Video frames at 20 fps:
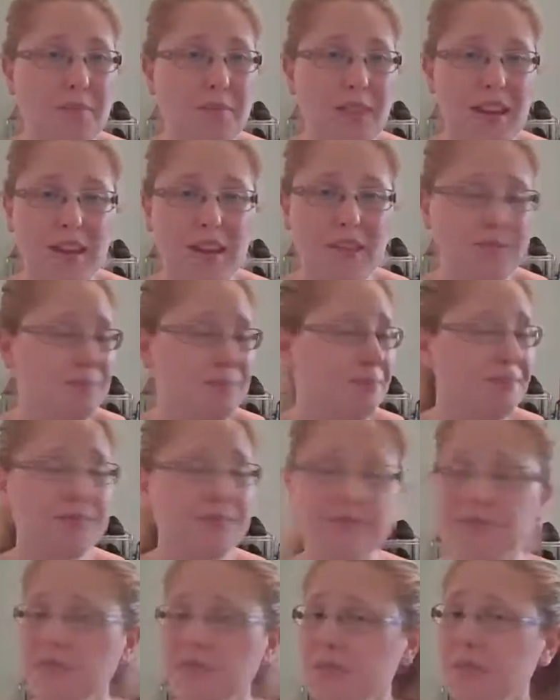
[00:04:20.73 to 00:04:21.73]
They
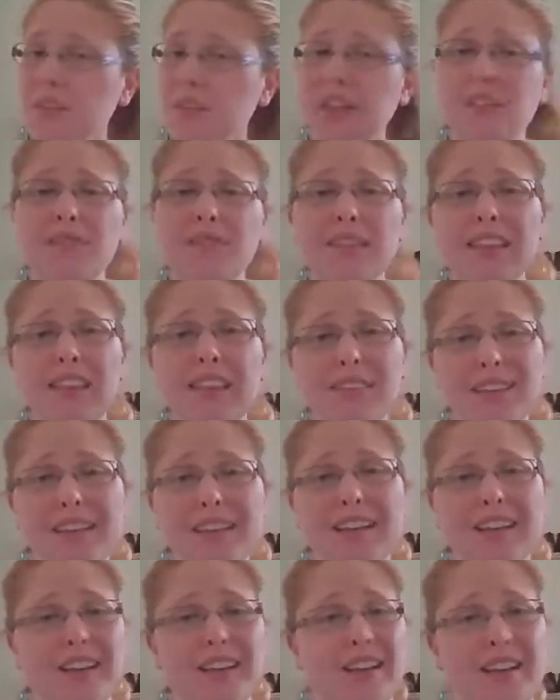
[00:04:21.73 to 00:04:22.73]
have been living
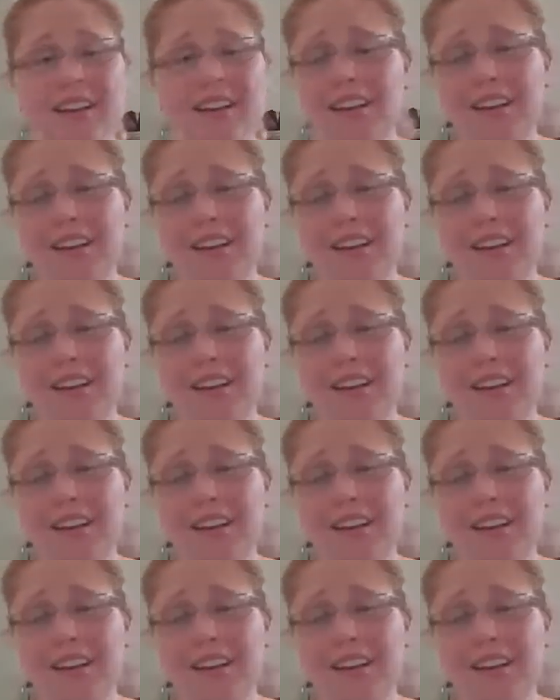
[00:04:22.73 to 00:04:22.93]
in